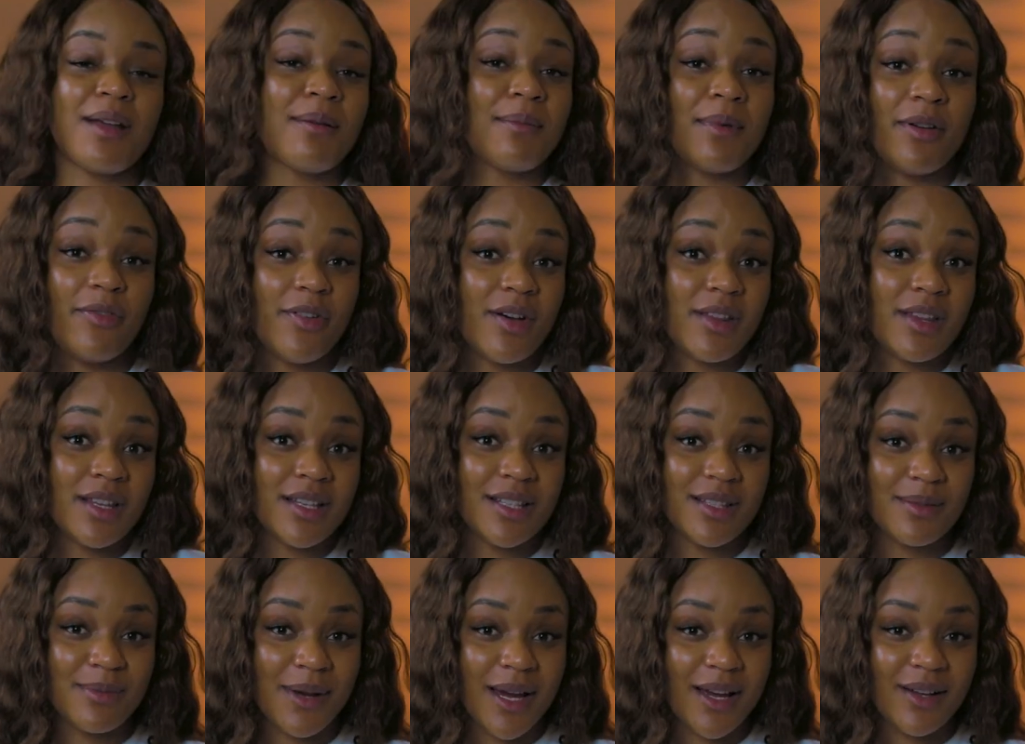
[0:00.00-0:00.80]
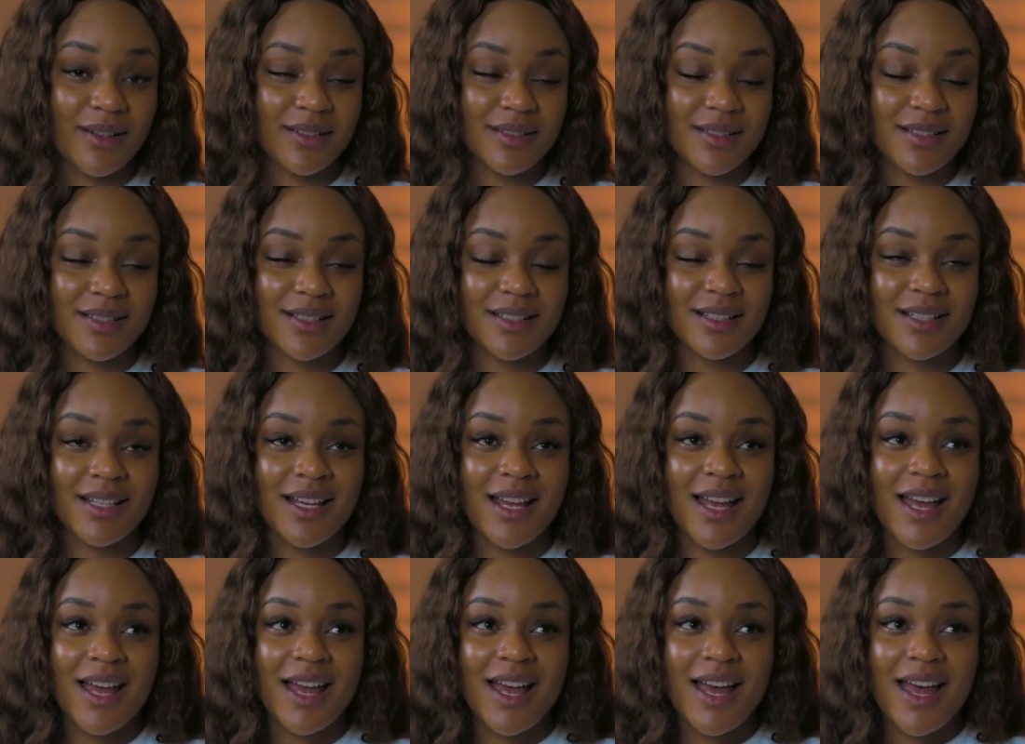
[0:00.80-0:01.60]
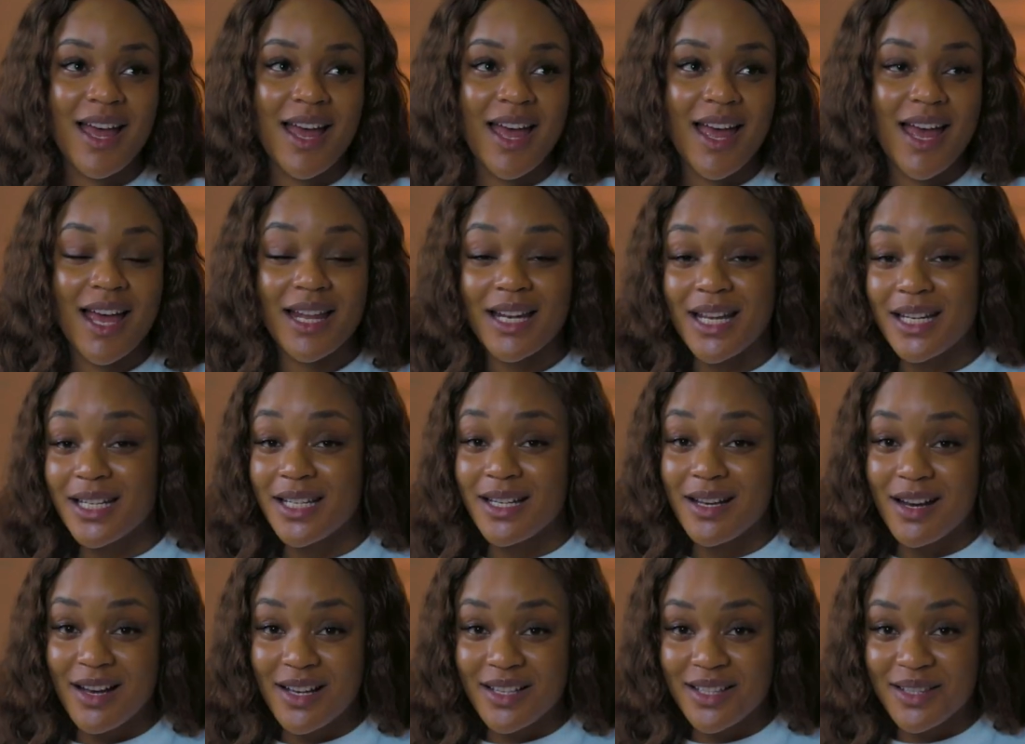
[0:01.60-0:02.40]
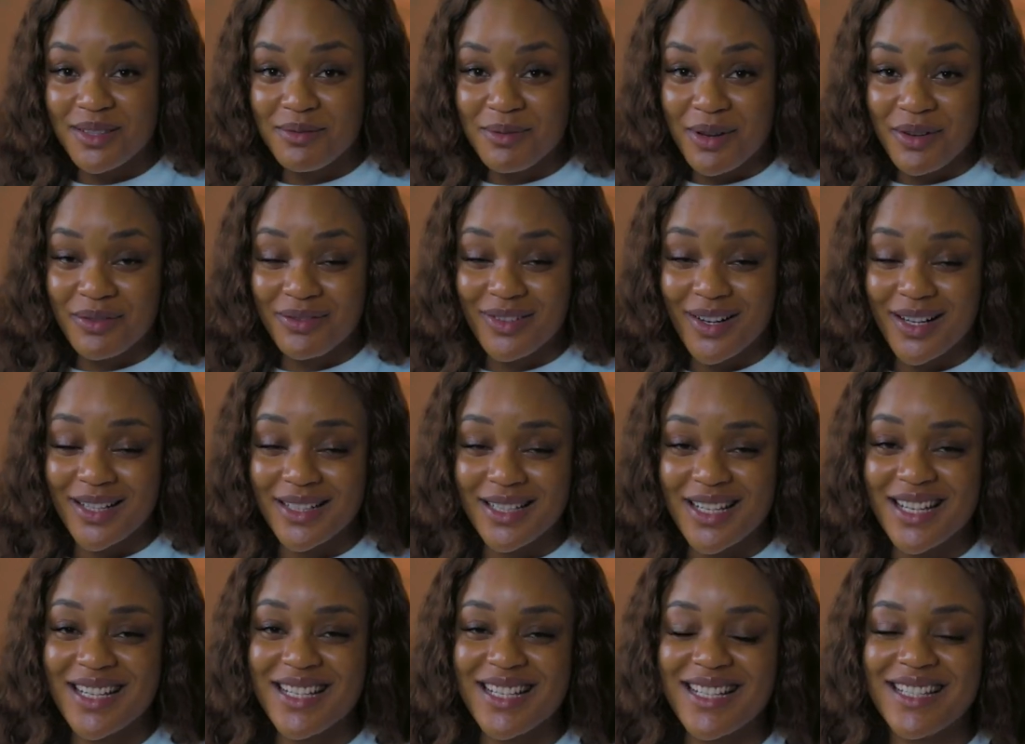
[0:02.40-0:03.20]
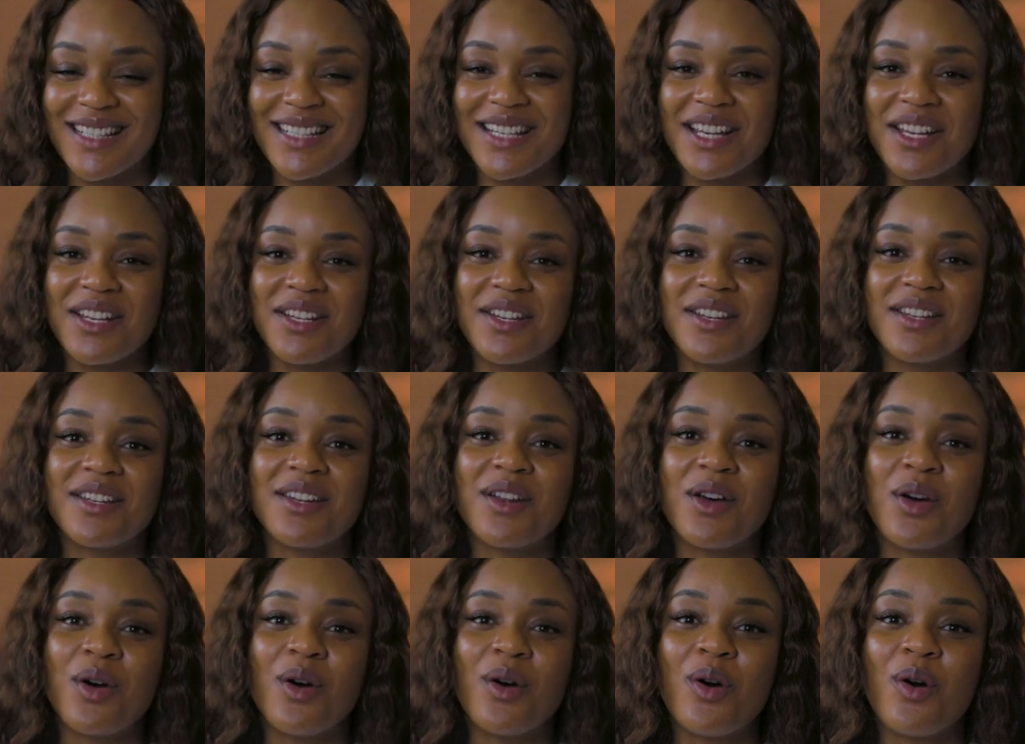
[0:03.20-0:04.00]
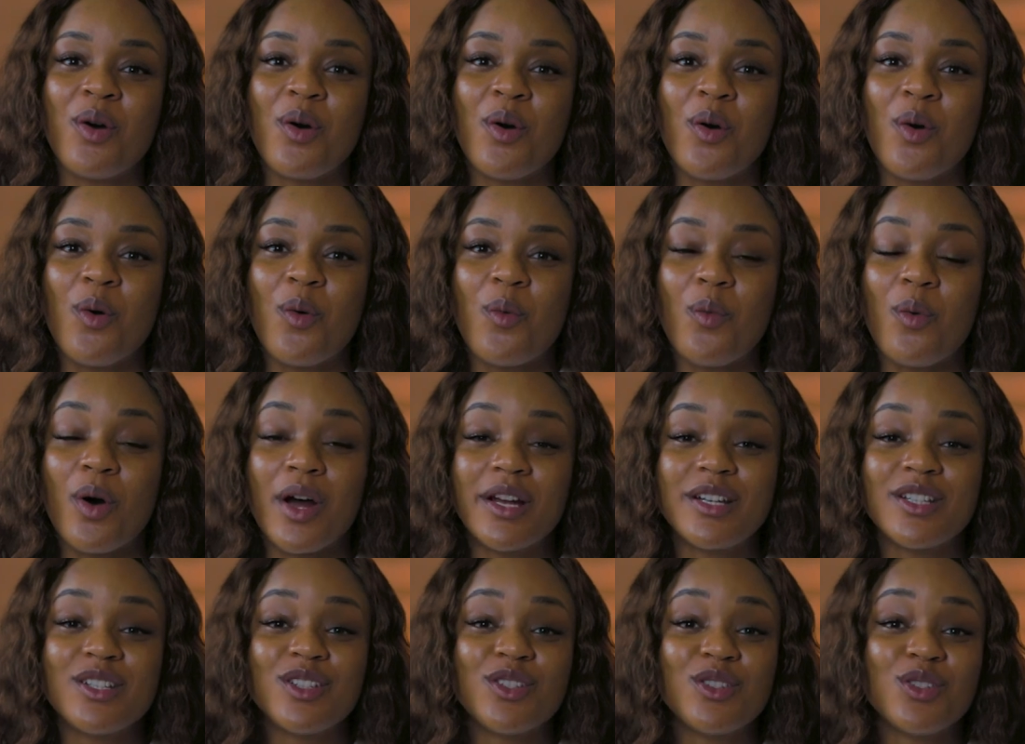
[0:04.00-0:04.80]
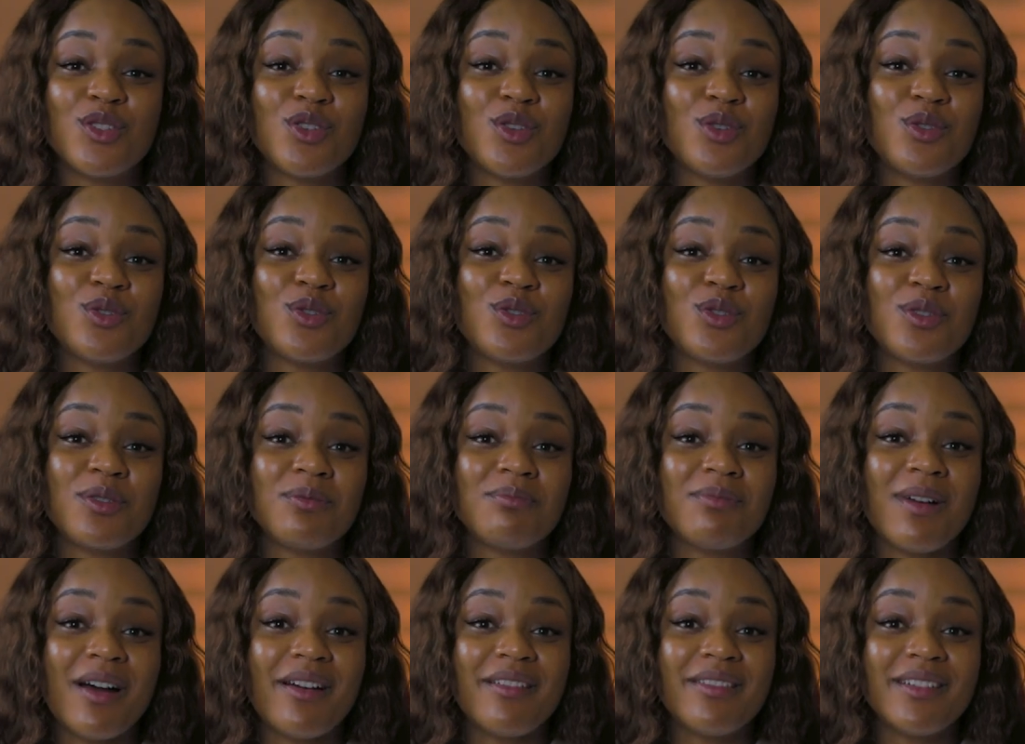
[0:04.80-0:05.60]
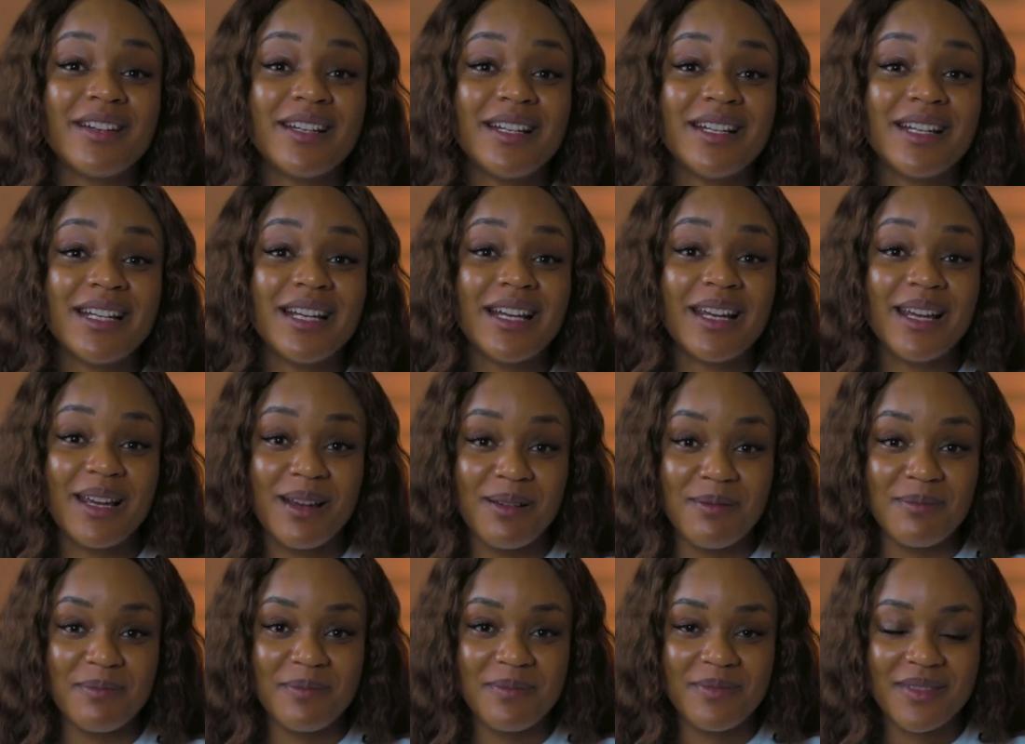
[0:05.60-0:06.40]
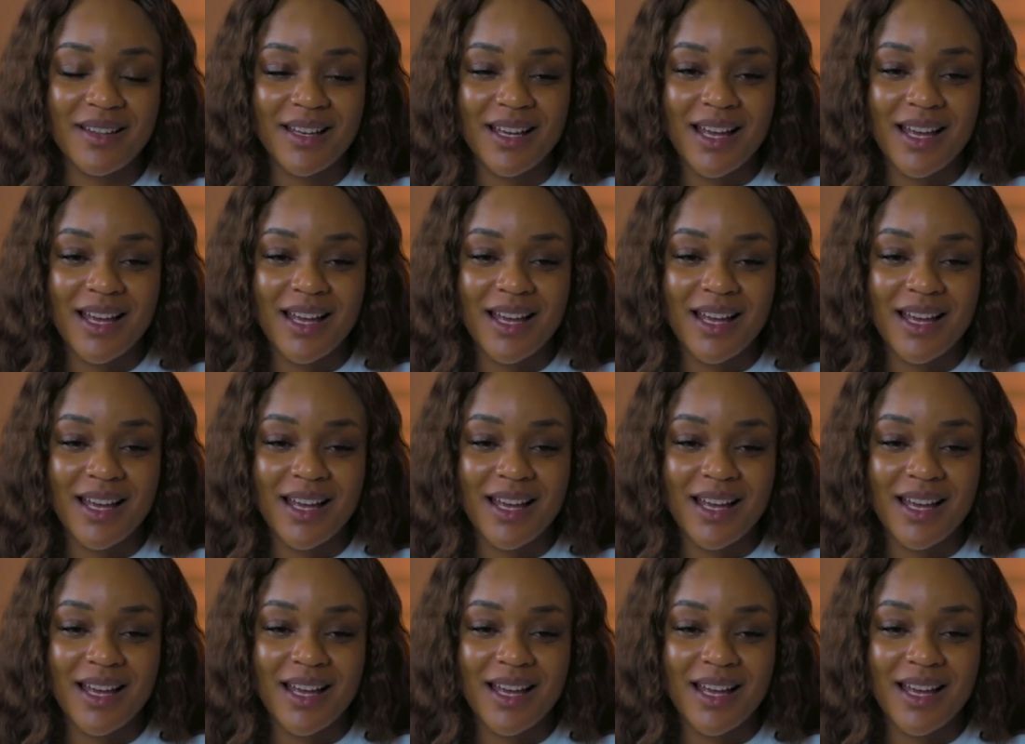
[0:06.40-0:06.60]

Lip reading: My father smiled. And then he asked my friend and he said, why did you choose to marry him?